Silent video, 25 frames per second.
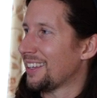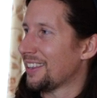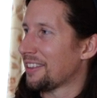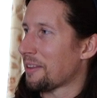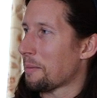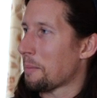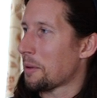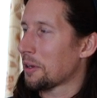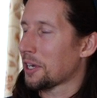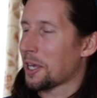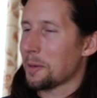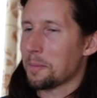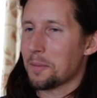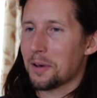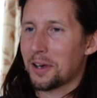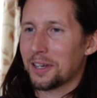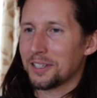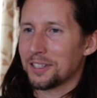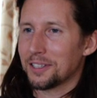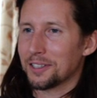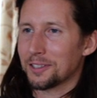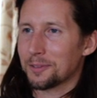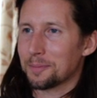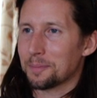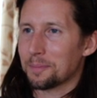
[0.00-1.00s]
The monkey
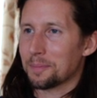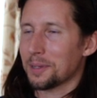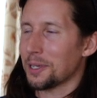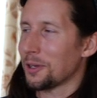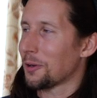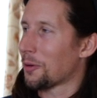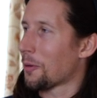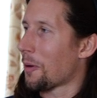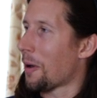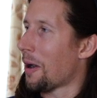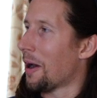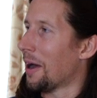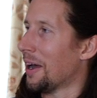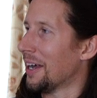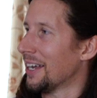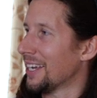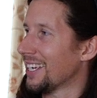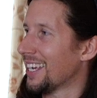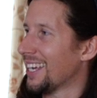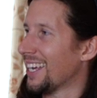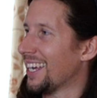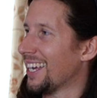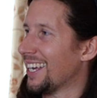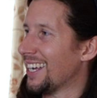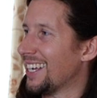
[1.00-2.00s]
mind has been quiet,
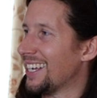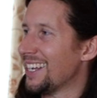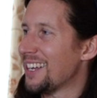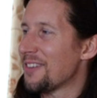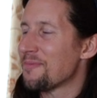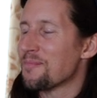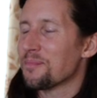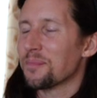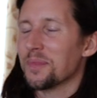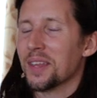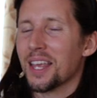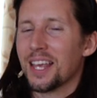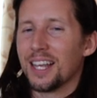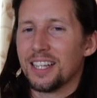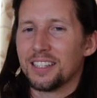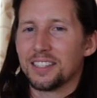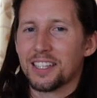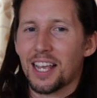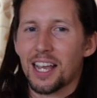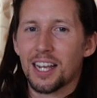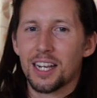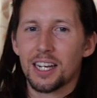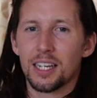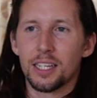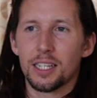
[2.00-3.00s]
yeah.
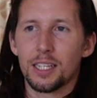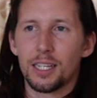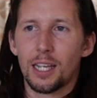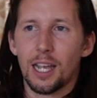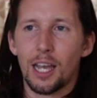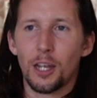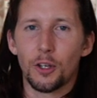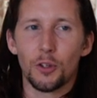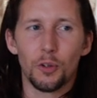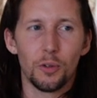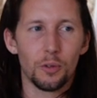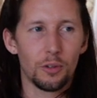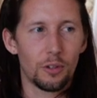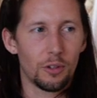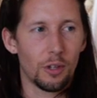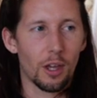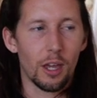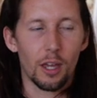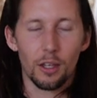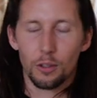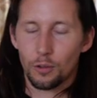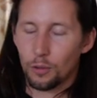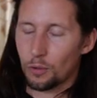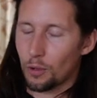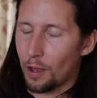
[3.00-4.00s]
Exactly. And
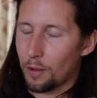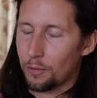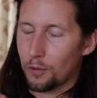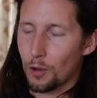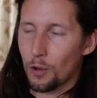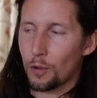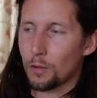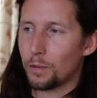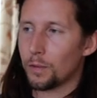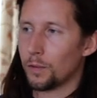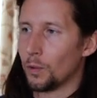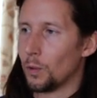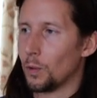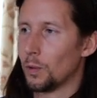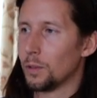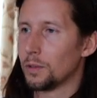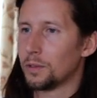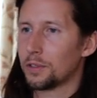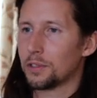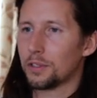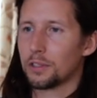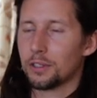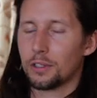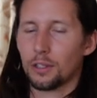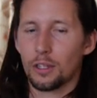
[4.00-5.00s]
you have no
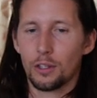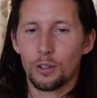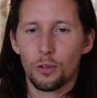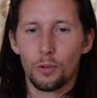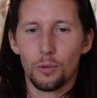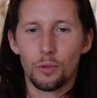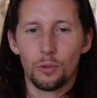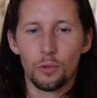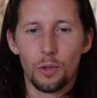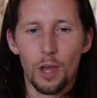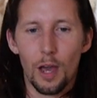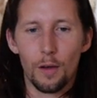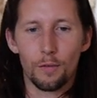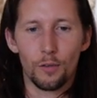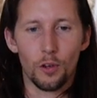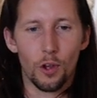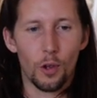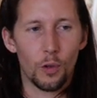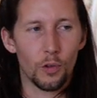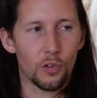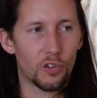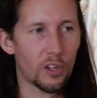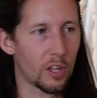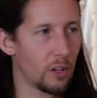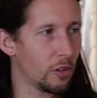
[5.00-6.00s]
thoughts, you have
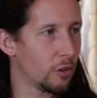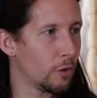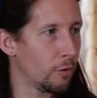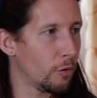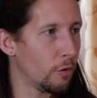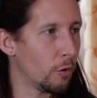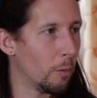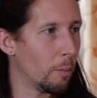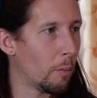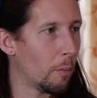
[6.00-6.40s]
no sense of your